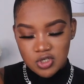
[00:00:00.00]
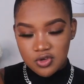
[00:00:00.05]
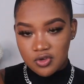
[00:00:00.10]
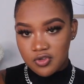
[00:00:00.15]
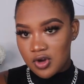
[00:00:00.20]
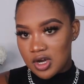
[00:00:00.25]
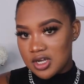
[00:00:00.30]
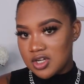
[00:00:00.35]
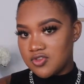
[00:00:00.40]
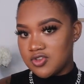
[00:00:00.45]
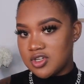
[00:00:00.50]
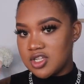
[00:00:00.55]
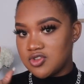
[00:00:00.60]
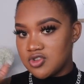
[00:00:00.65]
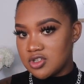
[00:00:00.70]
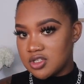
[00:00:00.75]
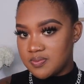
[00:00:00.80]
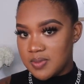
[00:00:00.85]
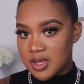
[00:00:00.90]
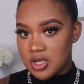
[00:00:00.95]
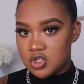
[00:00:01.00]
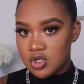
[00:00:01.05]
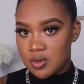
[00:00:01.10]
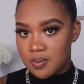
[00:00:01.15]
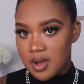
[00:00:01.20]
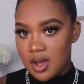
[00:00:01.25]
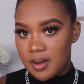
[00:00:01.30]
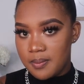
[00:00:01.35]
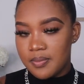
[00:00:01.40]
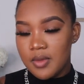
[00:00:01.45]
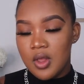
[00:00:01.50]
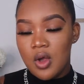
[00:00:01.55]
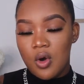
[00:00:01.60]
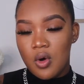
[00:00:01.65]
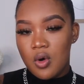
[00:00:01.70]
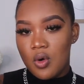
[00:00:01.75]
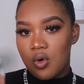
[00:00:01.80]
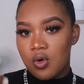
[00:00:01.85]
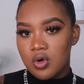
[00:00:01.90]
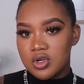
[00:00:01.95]
your friend disrespect your mom
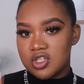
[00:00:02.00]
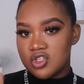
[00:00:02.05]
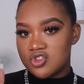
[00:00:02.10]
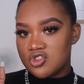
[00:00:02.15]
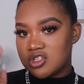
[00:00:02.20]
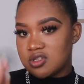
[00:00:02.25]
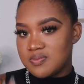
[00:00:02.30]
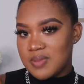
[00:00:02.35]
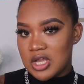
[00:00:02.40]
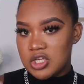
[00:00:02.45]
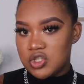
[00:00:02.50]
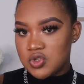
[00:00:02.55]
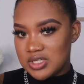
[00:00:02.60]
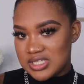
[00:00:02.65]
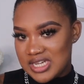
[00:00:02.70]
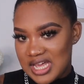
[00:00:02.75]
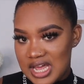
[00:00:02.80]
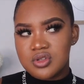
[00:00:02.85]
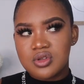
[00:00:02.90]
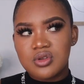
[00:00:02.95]
or disrespect your dad.